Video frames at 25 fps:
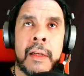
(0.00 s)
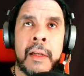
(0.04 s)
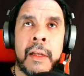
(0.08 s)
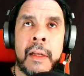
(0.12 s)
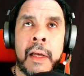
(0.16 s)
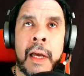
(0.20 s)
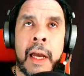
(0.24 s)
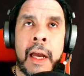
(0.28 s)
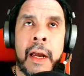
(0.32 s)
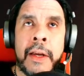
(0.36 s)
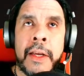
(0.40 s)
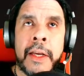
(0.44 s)

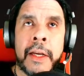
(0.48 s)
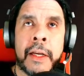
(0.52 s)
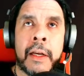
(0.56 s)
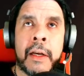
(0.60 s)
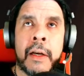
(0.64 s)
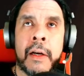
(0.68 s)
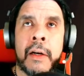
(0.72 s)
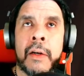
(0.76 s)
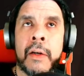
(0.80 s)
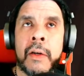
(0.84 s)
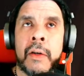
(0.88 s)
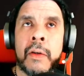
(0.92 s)
There you
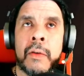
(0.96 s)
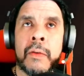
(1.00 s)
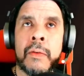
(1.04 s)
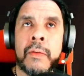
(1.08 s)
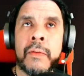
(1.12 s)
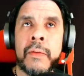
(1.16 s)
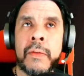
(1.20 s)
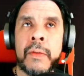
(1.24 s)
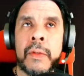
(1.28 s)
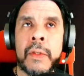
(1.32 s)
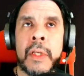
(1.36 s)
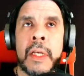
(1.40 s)
go.
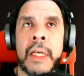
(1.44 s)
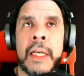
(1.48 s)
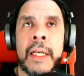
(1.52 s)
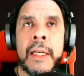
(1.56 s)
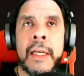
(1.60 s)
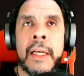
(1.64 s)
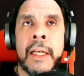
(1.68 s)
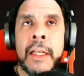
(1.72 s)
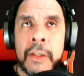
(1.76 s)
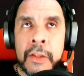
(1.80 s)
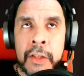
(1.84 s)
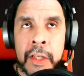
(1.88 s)

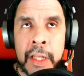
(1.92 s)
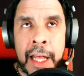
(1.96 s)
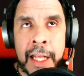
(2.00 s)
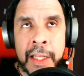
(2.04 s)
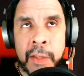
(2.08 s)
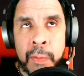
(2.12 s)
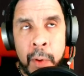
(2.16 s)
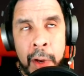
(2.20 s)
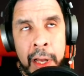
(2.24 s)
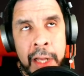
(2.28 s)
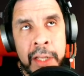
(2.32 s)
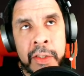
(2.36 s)
See,
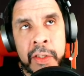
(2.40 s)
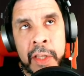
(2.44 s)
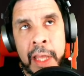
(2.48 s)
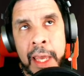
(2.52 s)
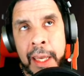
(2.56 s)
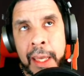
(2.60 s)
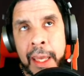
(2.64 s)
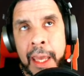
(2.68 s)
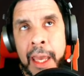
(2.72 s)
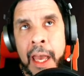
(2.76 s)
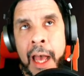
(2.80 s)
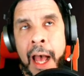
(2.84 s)
that's why it's like,
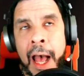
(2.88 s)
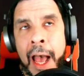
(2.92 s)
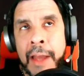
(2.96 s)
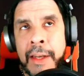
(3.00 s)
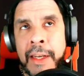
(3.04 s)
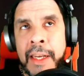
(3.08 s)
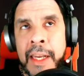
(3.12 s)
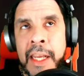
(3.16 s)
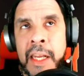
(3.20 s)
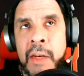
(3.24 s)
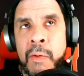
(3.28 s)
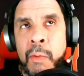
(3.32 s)
I
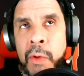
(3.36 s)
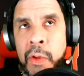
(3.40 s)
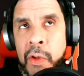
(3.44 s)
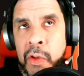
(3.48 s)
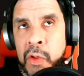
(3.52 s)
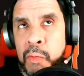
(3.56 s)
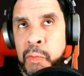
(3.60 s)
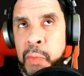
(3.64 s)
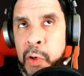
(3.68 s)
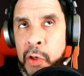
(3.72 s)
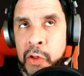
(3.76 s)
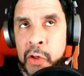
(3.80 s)
need one of those
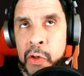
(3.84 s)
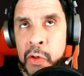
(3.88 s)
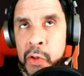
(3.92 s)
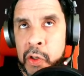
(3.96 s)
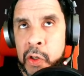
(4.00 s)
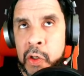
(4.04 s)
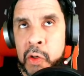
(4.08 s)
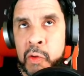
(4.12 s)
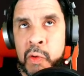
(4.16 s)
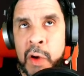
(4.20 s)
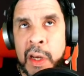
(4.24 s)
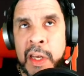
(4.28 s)
butchers to
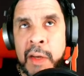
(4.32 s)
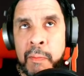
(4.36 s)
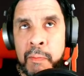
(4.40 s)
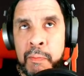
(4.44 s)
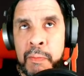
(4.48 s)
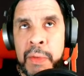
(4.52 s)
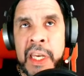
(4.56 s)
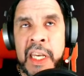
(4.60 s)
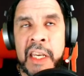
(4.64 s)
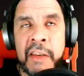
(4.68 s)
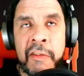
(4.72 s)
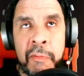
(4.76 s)
trade
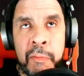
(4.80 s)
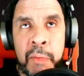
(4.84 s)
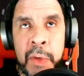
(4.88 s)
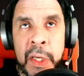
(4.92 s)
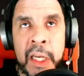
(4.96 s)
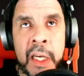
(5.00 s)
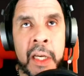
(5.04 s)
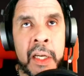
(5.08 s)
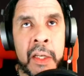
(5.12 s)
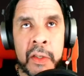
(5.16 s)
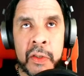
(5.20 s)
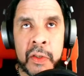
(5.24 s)
beef,
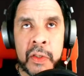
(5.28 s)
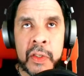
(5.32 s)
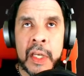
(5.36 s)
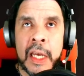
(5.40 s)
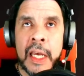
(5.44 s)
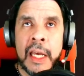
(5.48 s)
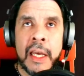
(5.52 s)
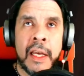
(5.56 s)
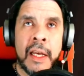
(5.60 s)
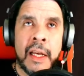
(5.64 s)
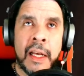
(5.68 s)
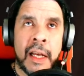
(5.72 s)
because
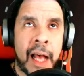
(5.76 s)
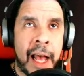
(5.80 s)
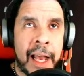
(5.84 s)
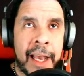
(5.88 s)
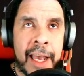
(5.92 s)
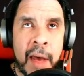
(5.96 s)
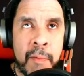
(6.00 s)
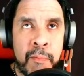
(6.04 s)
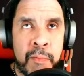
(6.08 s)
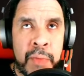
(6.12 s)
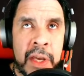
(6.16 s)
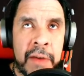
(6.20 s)
I
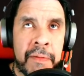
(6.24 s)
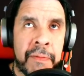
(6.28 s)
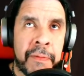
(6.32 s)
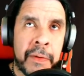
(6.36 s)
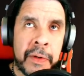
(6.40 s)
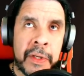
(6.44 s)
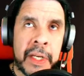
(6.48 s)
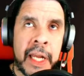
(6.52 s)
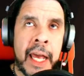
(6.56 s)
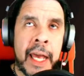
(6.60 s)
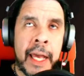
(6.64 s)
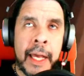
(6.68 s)
got beef for
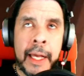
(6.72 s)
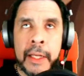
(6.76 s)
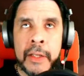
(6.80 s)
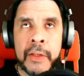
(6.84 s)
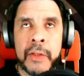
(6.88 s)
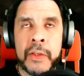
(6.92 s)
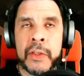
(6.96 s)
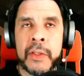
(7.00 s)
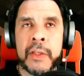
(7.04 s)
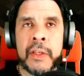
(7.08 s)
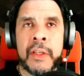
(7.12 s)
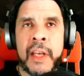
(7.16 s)

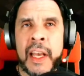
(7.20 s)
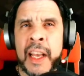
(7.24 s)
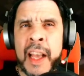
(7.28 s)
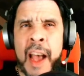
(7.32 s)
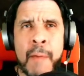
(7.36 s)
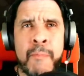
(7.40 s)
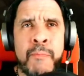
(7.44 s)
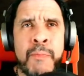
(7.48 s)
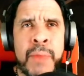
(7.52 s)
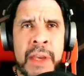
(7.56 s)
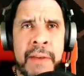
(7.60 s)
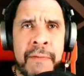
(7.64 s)
days. I
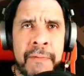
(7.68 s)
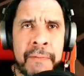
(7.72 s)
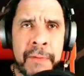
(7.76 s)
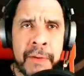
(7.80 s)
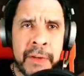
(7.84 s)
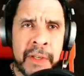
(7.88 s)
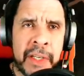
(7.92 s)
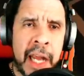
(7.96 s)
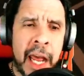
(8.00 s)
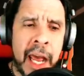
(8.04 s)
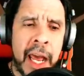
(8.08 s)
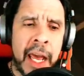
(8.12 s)
got beef for
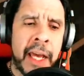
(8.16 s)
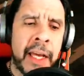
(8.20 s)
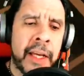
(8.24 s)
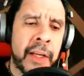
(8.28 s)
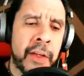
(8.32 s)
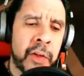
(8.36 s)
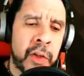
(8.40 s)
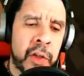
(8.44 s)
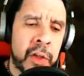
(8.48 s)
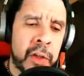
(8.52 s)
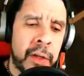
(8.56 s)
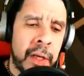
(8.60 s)

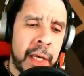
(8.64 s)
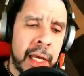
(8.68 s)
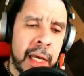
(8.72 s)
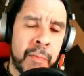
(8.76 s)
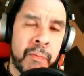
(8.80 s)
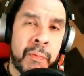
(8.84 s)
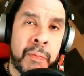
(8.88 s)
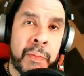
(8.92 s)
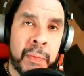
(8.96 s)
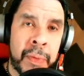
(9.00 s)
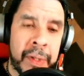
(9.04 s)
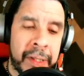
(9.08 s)
days.
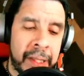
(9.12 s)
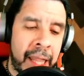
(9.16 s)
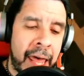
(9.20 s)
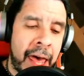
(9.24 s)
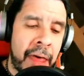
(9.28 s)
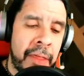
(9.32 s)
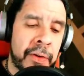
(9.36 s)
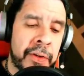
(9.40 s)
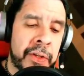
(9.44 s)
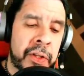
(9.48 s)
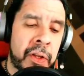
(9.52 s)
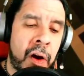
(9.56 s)

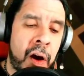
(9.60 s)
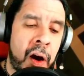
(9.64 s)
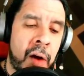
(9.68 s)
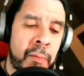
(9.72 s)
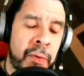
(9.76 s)
Leather's the hard